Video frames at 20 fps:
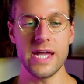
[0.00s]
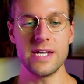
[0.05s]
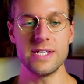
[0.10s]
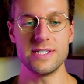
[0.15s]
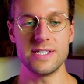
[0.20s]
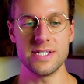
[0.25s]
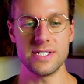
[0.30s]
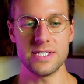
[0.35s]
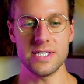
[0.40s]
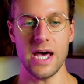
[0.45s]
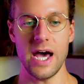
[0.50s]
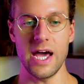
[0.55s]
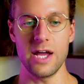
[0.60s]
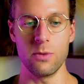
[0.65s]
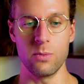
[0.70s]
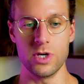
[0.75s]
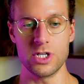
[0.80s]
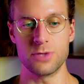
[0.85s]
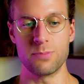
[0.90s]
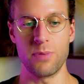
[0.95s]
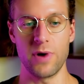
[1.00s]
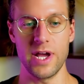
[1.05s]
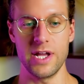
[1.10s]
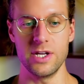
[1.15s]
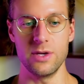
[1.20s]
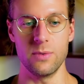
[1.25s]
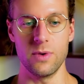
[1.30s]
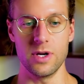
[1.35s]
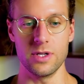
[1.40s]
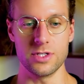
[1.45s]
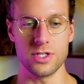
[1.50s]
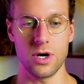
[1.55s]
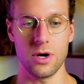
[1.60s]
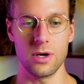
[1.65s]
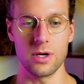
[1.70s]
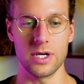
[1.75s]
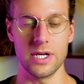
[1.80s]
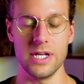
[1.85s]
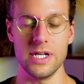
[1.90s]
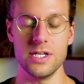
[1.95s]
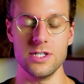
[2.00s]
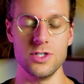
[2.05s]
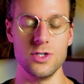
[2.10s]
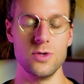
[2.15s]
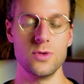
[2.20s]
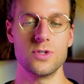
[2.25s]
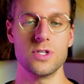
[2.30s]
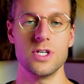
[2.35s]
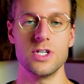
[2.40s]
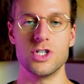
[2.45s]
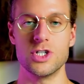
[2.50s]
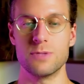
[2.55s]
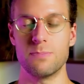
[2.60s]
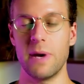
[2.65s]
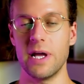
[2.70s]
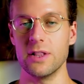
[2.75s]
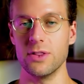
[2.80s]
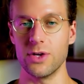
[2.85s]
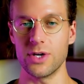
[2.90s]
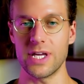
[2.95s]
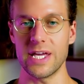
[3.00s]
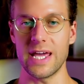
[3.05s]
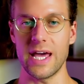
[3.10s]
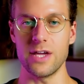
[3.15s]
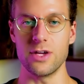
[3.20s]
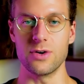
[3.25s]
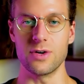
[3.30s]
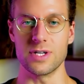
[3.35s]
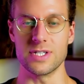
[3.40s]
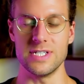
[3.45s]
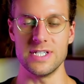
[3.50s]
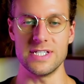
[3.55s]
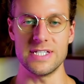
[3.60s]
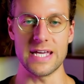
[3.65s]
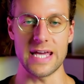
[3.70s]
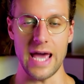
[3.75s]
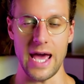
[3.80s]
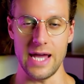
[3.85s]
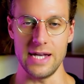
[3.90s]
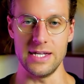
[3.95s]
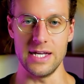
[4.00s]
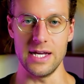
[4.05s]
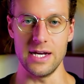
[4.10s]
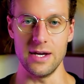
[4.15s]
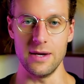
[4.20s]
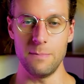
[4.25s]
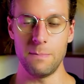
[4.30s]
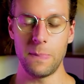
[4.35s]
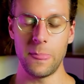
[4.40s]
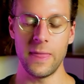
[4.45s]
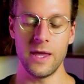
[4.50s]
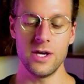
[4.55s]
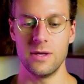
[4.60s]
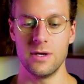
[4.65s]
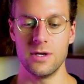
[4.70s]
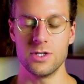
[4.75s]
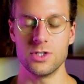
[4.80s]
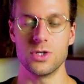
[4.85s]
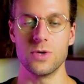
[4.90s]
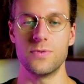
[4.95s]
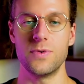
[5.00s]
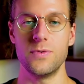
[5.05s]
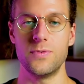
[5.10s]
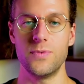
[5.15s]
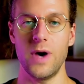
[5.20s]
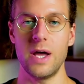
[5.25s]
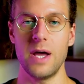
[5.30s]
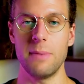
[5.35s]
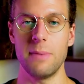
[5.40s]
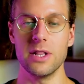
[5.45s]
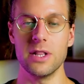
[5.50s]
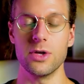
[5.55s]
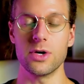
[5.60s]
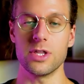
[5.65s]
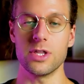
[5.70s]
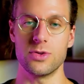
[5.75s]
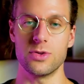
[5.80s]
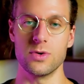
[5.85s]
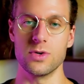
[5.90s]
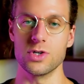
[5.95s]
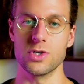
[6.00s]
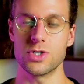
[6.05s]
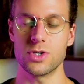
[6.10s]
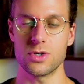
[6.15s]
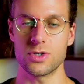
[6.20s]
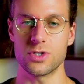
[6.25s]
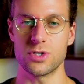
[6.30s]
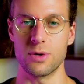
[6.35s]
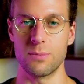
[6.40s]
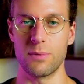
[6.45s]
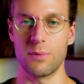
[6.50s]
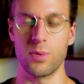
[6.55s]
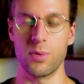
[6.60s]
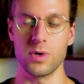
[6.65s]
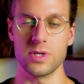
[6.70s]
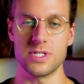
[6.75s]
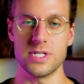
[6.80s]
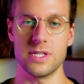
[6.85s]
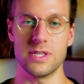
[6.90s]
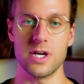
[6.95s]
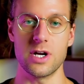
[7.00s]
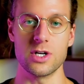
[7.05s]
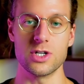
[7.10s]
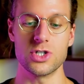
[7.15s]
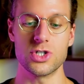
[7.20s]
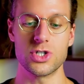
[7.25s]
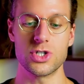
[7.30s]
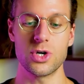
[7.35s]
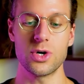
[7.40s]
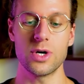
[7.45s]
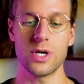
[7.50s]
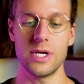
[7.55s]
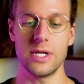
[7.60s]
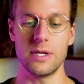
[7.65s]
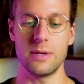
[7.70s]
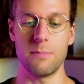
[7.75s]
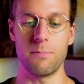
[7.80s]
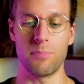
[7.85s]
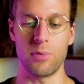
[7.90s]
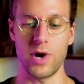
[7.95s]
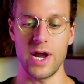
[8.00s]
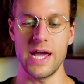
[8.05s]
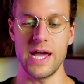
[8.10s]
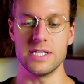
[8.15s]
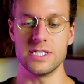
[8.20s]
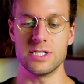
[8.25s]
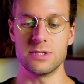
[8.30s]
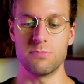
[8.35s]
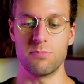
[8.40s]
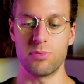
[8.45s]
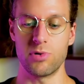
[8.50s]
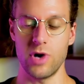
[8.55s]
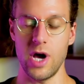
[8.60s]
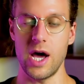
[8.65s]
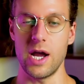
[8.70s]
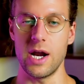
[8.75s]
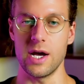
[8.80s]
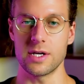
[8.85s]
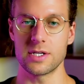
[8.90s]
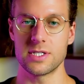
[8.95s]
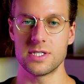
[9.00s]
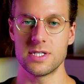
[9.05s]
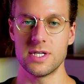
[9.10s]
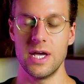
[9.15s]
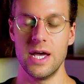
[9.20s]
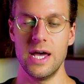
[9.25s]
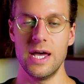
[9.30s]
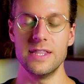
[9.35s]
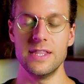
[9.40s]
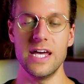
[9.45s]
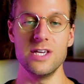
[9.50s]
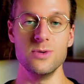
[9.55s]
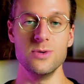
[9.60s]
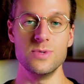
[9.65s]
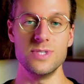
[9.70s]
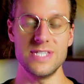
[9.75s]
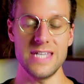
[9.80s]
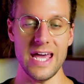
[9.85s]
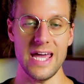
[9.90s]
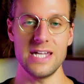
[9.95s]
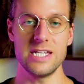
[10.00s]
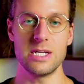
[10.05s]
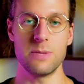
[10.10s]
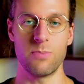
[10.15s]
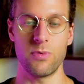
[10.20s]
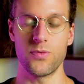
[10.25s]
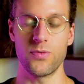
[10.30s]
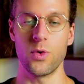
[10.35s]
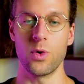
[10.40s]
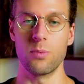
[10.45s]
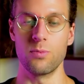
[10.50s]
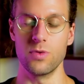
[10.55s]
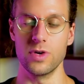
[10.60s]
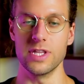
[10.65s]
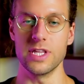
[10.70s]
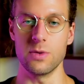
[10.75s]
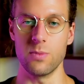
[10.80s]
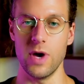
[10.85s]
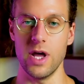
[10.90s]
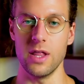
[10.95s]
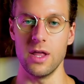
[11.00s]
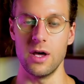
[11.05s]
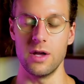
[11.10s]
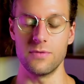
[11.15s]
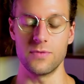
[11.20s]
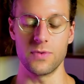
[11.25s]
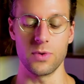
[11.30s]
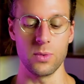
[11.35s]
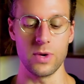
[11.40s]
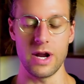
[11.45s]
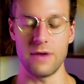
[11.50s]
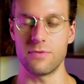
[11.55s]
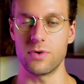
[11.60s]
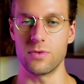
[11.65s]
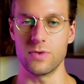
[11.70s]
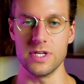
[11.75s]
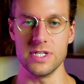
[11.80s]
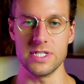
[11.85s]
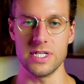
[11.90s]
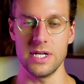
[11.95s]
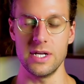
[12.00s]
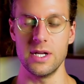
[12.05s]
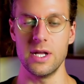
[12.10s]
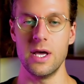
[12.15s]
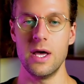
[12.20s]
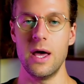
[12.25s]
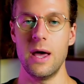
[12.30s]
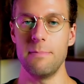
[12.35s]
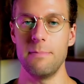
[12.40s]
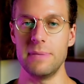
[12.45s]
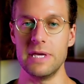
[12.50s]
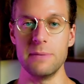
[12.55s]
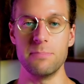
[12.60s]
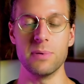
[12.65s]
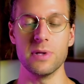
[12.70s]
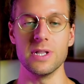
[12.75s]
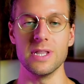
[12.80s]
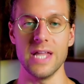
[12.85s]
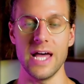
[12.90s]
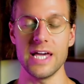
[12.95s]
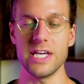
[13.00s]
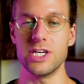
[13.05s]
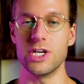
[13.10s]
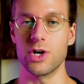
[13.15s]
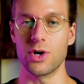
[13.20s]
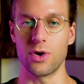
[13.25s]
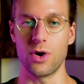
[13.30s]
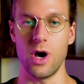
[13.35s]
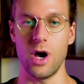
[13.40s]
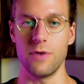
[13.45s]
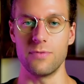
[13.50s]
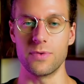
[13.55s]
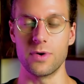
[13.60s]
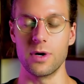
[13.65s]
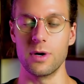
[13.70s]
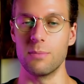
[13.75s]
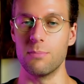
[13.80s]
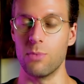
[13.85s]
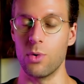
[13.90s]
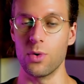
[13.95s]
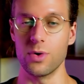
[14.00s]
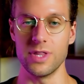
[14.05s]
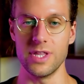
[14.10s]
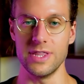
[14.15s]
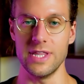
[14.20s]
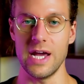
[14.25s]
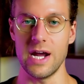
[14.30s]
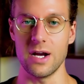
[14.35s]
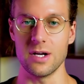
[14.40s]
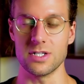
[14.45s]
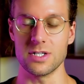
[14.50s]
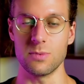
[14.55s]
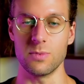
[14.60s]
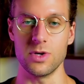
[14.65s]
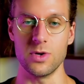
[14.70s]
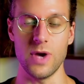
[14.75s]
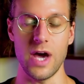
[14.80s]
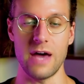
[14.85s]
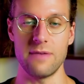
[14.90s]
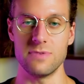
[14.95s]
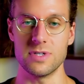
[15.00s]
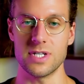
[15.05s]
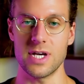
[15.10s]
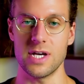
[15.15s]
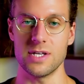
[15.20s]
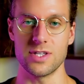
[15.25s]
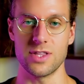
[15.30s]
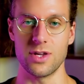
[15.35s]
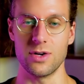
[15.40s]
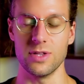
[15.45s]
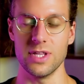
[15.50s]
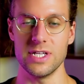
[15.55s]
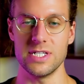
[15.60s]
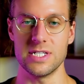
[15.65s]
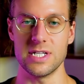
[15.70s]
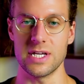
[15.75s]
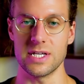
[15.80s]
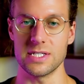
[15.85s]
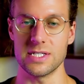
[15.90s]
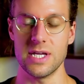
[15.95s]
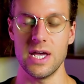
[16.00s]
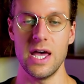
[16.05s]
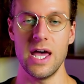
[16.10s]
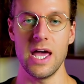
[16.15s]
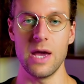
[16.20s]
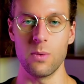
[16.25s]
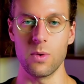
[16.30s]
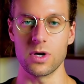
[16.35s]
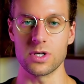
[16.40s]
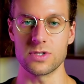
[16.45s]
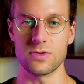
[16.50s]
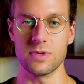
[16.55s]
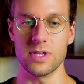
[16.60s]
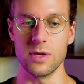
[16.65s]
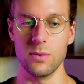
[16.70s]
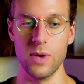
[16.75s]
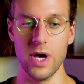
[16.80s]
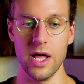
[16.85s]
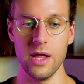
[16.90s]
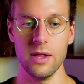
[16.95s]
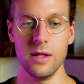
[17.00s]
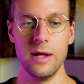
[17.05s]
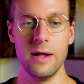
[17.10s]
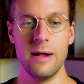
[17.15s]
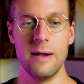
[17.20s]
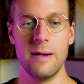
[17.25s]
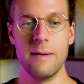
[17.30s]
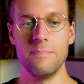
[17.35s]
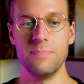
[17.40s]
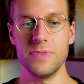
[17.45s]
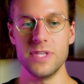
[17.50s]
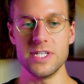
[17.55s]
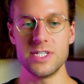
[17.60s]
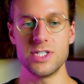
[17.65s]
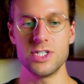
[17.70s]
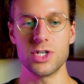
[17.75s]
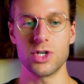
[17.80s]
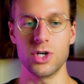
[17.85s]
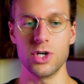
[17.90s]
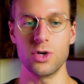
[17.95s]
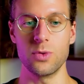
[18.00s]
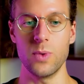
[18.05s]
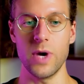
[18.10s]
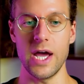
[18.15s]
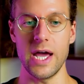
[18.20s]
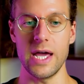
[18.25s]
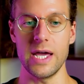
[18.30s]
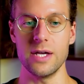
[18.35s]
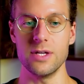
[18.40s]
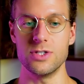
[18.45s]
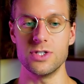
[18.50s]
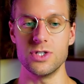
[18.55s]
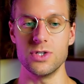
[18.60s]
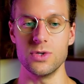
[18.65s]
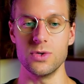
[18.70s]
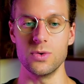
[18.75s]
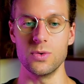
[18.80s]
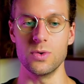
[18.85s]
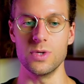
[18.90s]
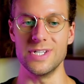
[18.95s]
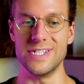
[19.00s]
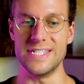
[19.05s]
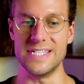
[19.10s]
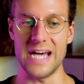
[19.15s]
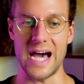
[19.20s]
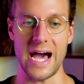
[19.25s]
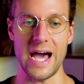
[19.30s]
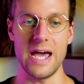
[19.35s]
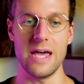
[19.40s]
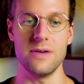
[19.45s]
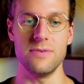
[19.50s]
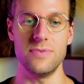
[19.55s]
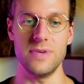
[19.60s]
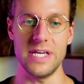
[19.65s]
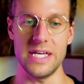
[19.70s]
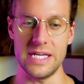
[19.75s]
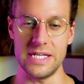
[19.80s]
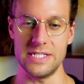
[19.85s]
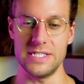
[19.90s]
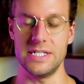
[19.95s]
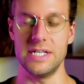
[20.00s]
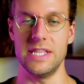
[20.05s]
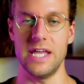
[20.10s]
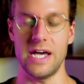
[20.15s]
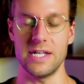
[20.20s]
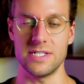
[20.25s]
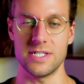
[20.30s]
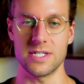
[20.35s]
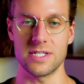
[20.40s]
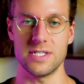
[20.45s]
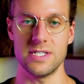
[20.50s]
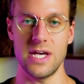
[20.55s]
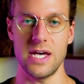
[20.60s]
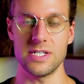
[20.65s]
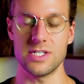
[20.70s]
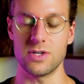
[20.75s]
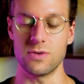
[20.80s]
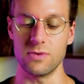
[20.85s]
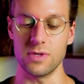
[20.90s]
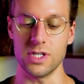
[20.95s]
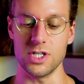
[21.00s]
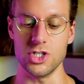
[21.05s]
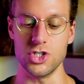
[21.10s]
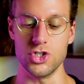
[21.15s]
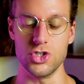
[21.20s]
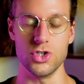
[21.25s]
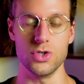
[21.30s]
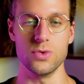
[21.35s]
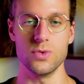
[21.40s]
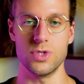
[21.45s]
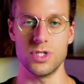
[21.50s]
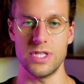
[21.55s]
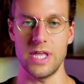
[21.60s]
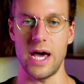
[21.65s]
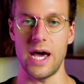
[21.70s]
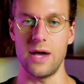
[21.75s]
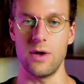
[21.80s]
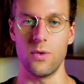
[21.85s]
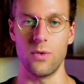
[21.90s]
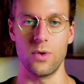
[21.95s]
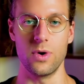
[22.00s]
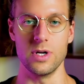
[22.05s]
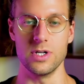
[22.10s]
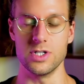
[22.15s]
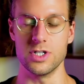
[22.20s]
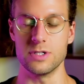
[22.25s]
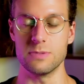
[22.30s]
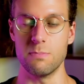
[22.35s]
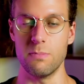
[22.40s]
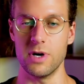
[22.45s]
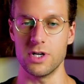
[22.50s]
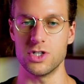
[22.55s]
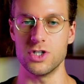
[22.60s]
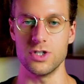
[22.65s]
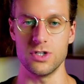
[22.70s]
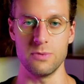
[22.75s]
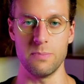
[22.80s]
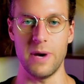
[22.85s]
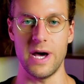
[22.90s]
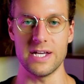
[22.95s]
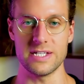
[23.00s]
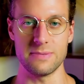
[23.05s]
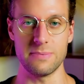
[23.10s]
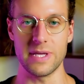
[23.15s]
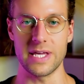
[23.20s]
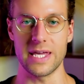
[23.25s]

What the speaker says: to decide which brand you want to target is usually just by looking at your existing ad data. So if you find by looking through your search term reports that there are certain brands' products that you tend to perform really well on, for whatever reason, people like your offer more than theirs, and when you advertise on their listings, it works really well. This is a good way to dive into that success and really juice that orange as much as you possibly